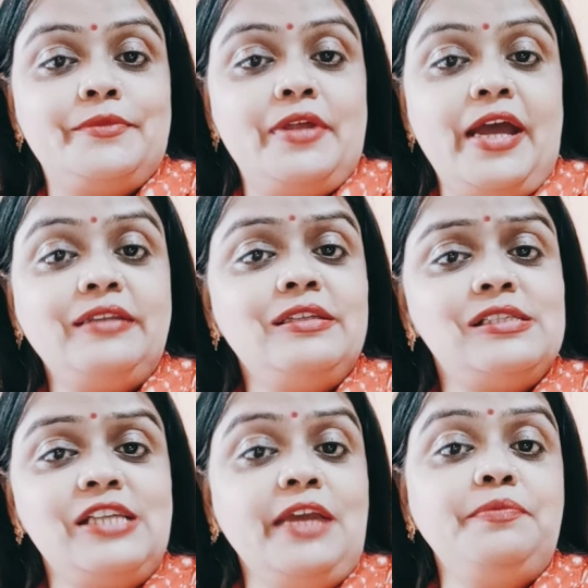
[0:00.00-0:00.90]
At the
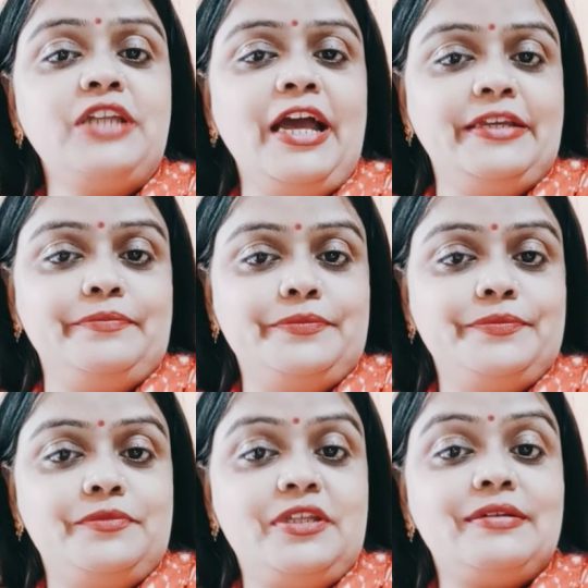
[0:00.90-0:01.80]
same time,
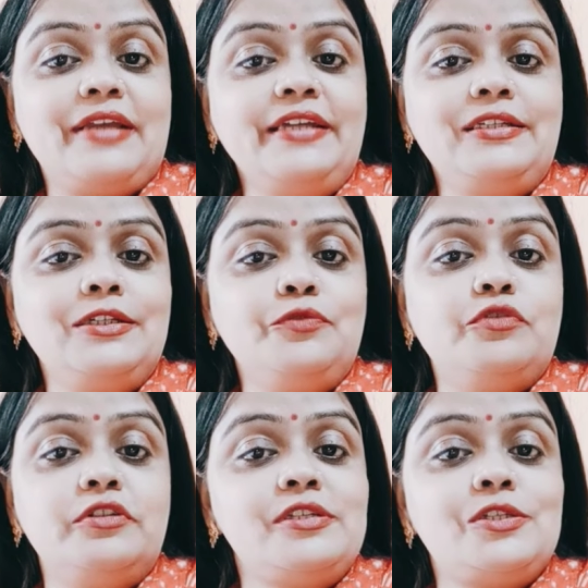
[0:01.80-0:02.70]
the writer
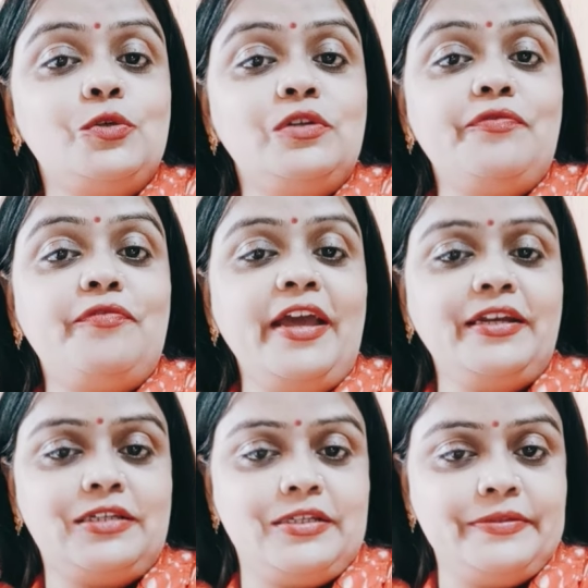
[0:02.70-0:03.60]
wants to
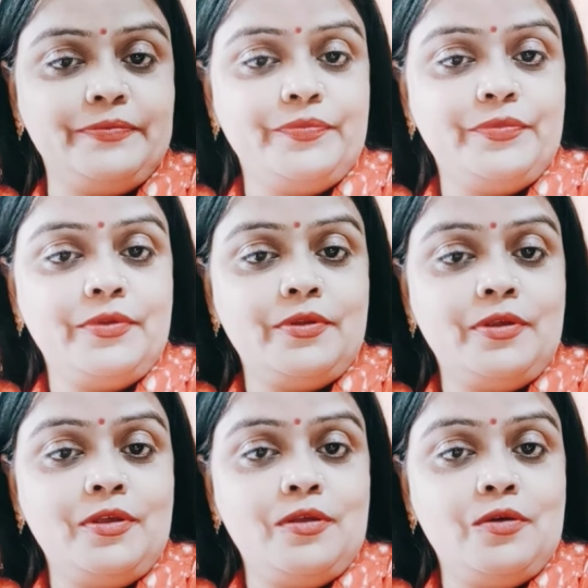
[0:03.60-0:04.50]
reflect
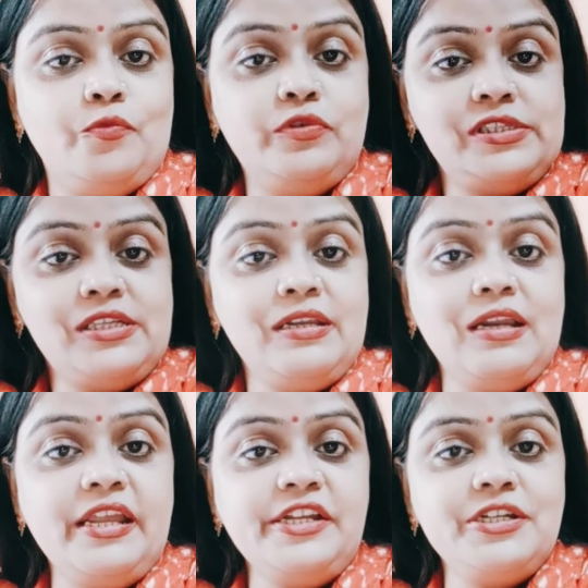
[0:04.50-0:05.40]
what's the
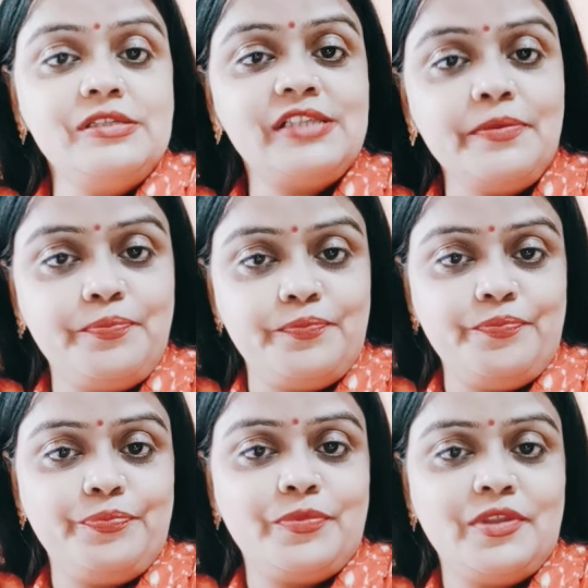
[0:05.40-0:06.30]
relationship
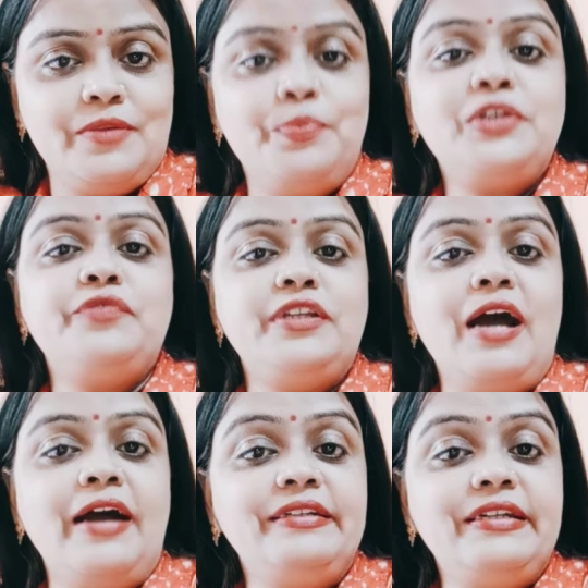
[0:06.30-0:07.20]
between
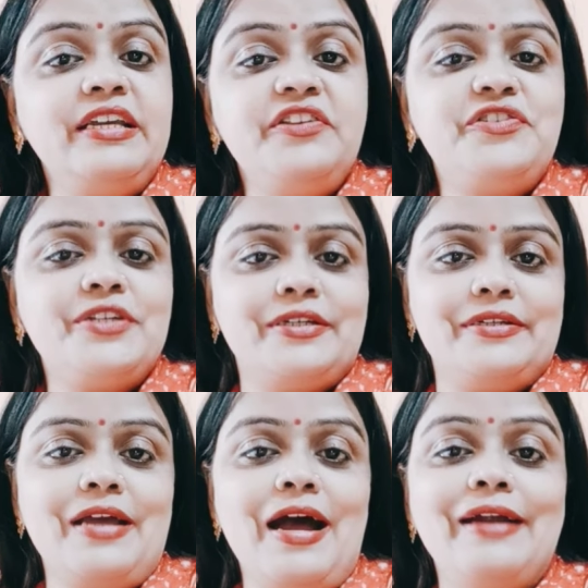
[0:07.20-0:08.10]
a
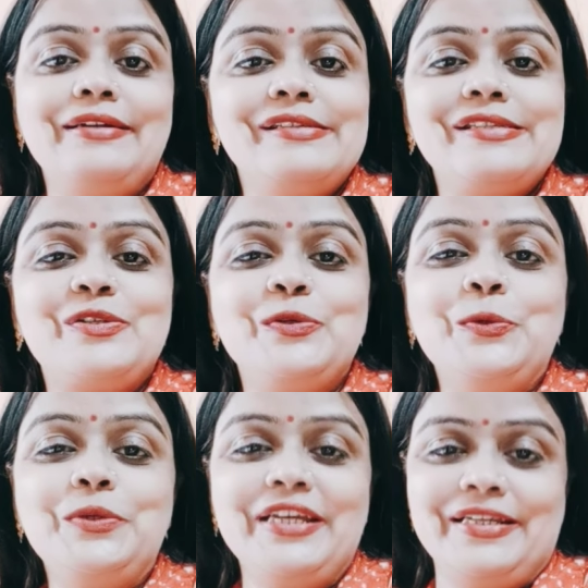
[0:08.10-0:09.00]
teacher and a
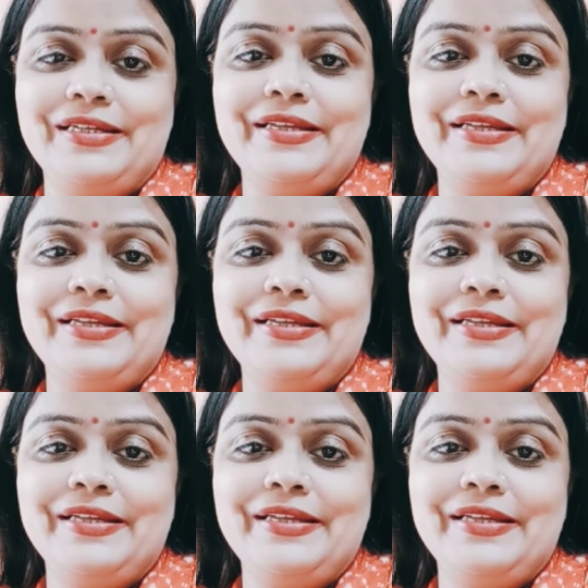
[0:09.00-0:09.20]
student